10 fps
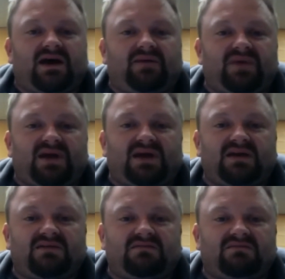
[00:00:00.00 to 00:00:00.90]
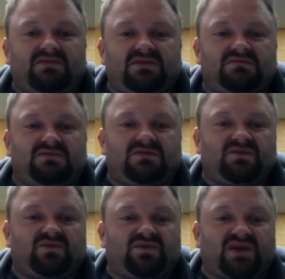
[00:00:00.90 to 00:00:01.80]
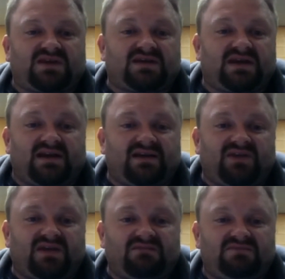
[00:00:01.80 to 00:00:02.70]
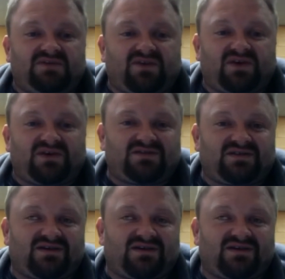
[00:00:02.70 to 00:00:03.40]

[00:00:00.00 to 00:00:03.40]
Um, and it was actually a living device,